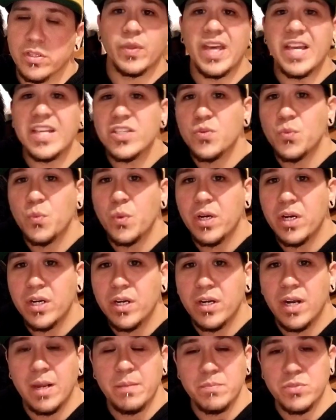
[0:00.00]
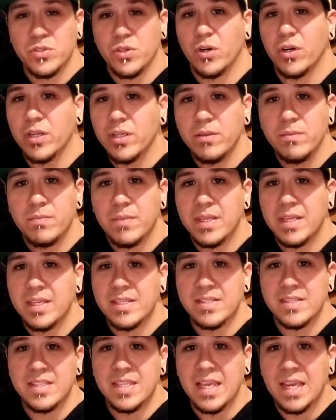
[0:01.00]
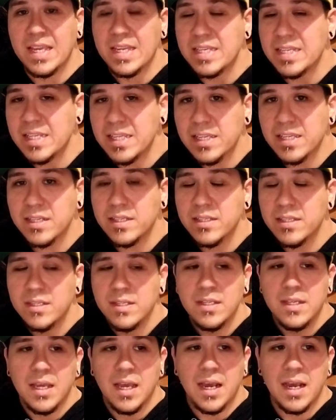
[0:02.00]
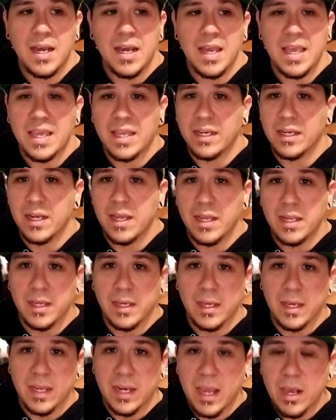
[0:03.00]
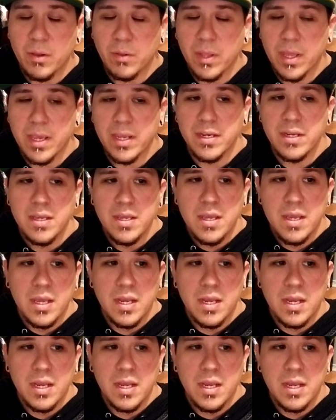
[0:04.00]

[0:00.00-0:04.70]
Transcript: So that's where I'm starting, is the idea and an outline.